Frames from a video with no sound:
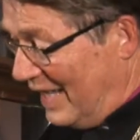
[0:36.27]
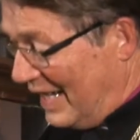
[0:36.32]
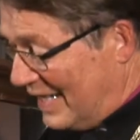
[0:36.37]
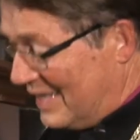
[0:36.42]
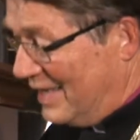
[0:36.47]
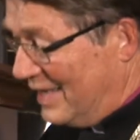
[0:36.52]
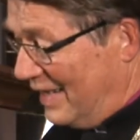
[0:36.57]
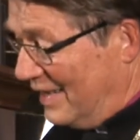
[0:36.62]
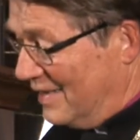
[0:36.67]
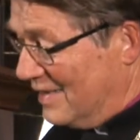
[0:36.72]

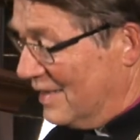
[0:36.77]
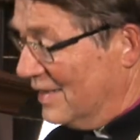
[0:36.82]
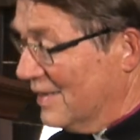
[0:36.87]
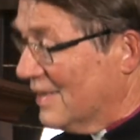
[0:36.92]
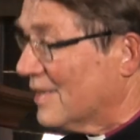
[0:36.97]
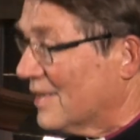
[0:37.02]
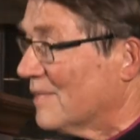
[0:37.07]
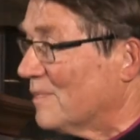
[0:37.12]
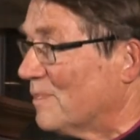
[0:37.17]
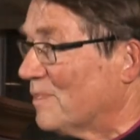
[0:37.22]

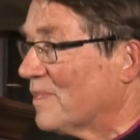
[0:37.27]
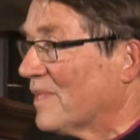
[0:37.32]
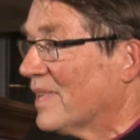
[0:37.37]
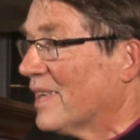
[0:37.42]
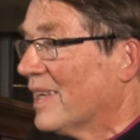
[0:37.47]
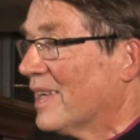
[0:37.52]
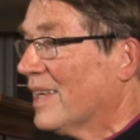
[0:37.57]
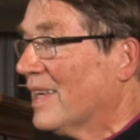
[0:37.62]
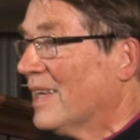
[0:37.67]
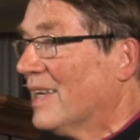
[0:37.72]
Excellencies,
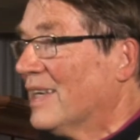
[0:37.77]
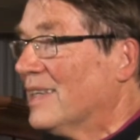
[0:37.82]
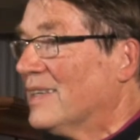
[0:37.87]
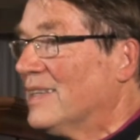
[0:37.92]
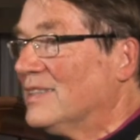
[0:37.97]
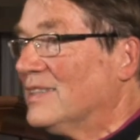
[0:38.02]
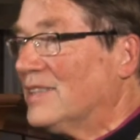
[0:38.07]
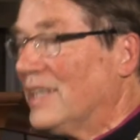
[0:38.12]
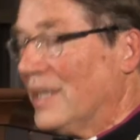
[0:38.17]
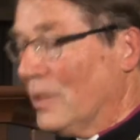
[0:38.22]

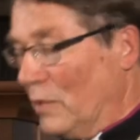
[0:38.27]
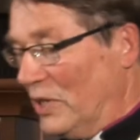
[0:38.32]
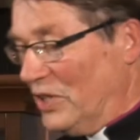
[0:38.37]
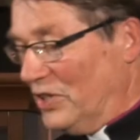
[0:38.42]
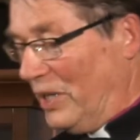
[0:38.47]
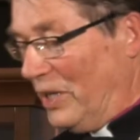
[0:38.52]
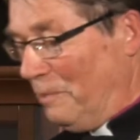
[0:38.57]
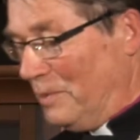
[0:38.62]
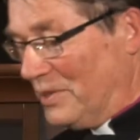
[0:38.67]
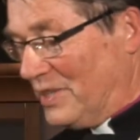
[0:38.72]

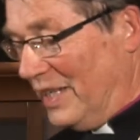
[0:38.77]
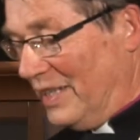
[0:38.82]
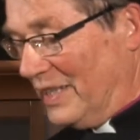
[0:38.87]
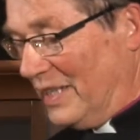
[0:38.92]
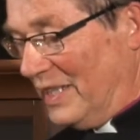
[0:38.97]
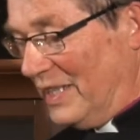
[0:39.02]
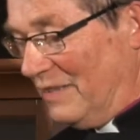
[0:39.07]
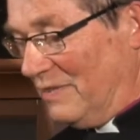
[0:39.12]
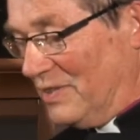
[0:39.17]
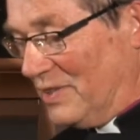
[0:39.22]
distinguished
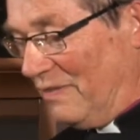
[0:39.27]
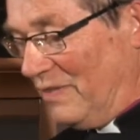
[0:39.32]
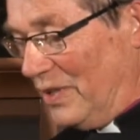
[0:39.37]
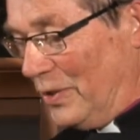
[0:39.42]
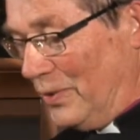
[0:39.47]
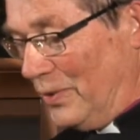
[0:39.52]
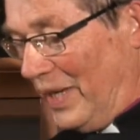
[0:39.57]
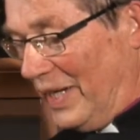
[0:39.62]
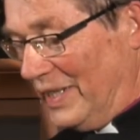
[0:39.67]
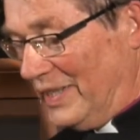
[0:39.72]
representatives of the
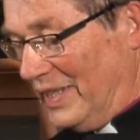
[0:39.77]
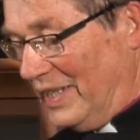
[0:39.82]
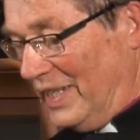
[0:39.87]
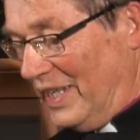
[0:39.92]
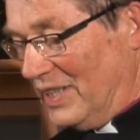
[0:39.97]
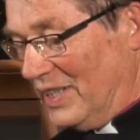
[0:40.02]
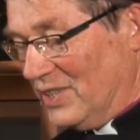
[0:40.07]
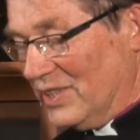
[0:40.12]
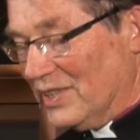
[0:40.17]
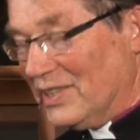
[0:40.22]
United
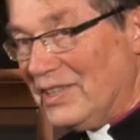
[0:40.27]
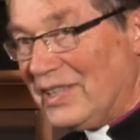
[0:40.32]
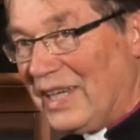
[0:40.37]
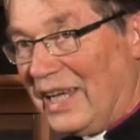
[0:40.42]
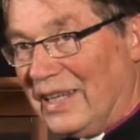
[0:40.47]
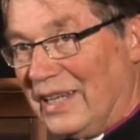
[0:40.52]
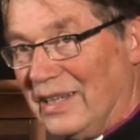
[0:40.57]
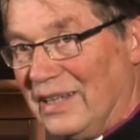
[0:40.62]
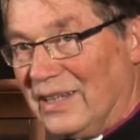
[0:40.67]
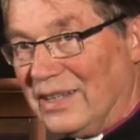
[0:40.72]
Nations
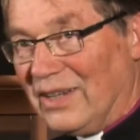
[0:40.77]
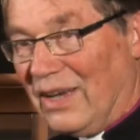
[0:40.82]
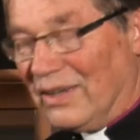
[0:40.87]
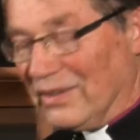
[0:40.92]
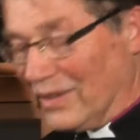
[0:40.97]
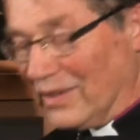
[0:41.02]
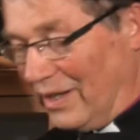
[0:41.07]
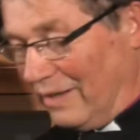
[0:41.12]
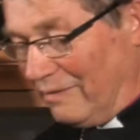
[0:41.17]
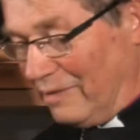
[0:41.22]
and
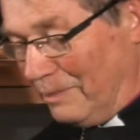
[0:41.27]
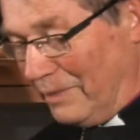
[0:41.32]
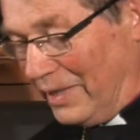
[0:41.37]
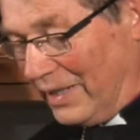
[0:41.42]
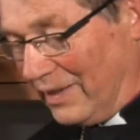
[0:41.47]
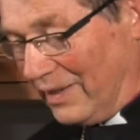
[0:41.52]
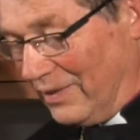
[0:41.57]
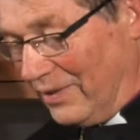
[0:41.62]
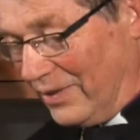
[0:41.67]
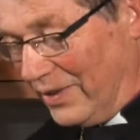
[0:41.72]

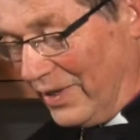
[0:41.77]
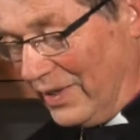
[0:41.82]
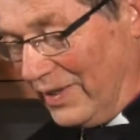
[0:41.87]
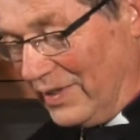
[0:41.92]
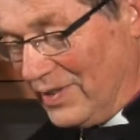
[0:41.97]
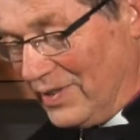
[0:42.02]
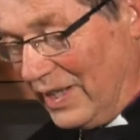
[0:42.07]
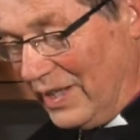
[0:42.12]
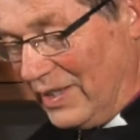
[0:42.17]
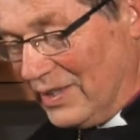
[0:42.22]
non-governmental
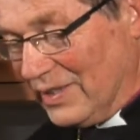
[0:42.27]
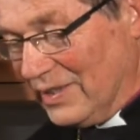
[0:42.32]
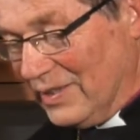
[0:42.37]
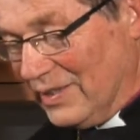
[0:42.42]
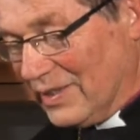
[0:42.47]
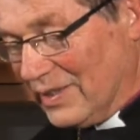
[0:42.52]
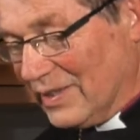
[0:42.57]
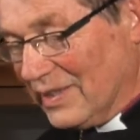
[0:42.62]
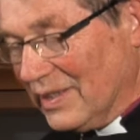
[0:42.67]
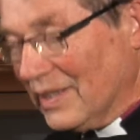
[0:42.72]

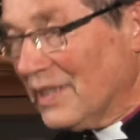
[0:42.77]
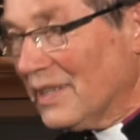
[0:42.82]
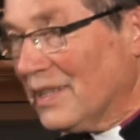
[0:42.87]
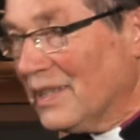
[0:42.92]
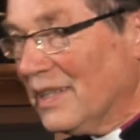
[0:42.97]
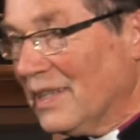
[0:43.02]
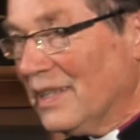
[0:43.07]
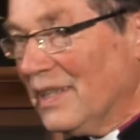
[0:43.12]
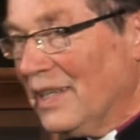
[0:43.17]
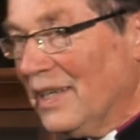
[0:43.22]
organizations,
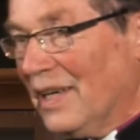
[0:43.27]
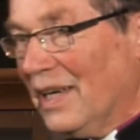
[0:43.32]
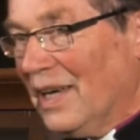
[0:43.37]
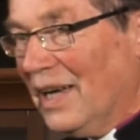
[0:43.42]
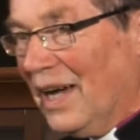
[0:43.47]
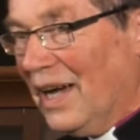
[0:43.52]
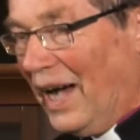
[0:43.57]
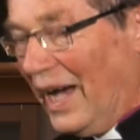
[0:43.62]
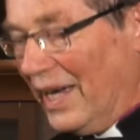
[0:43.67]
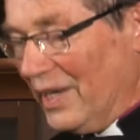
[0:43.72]

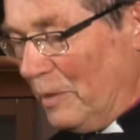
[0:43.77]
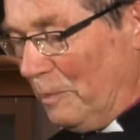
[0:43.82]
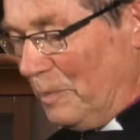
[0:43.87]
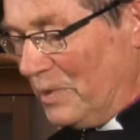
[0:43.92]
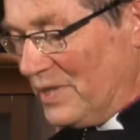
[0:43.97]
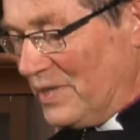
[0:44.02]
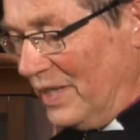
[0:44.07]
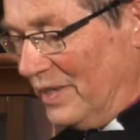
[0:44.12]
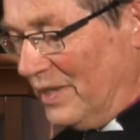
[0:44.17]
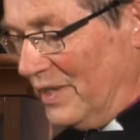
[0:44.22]
high
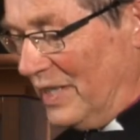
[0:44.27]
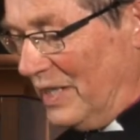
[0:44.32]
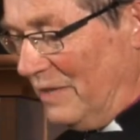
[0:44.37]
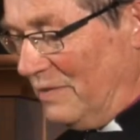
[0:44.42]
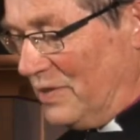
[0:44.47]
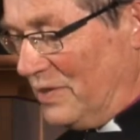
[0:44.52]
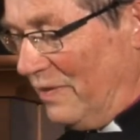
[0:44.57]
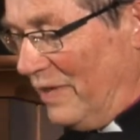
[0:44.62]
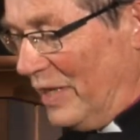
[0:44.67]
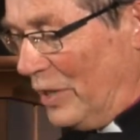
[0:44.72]

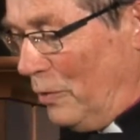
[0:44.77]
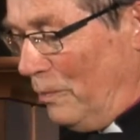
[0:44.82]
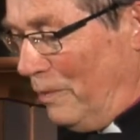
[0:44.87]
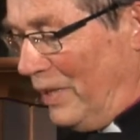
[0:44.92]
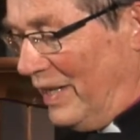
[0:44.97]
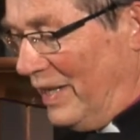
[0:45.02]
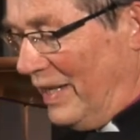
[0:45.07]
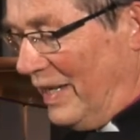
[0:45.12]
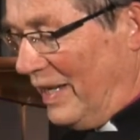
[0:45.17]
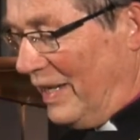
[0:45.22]
representatives of
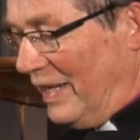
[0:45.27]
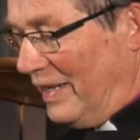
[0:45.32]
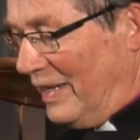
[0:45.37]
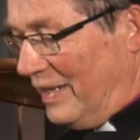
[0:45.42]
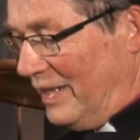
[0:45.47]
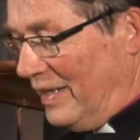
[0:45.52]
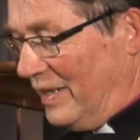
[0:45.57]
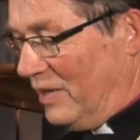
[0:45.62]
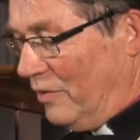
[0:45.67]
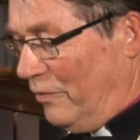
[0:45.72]
ecumenical and
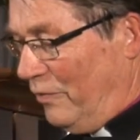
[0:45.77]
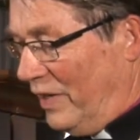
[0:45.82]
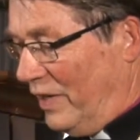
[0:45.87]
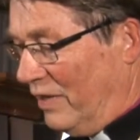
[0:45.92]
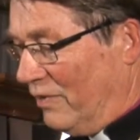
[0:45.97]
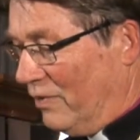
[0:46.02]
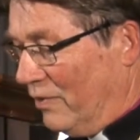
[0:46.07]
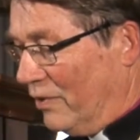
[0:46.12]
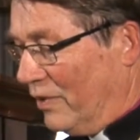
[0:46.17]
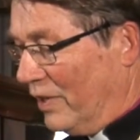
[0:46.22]

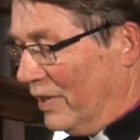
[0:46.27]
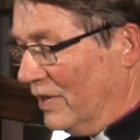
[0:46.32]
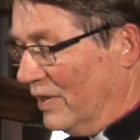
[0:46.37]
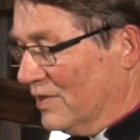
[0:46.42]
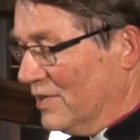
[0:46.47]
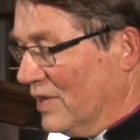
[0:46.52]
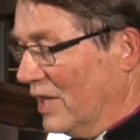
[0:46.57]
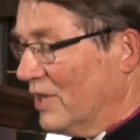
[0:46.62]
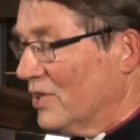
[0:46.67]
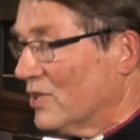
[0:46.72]
interfaith
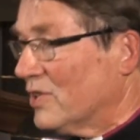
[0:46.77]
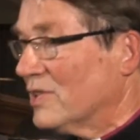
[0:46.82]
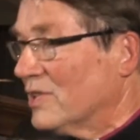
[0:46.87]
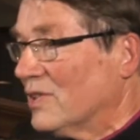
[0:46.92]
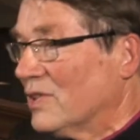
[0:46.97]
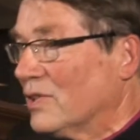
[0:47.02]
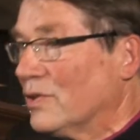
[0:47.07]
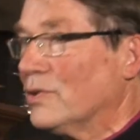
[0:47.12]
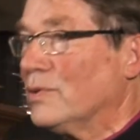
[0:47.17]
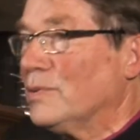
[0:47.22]

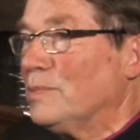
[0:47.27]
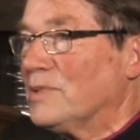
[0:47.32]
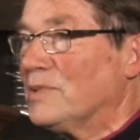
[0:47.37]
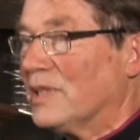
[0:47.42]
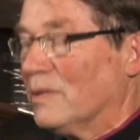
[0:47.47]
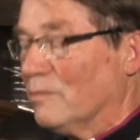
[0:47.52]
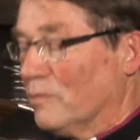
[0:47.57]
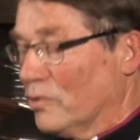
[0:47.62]
organizations, groups, and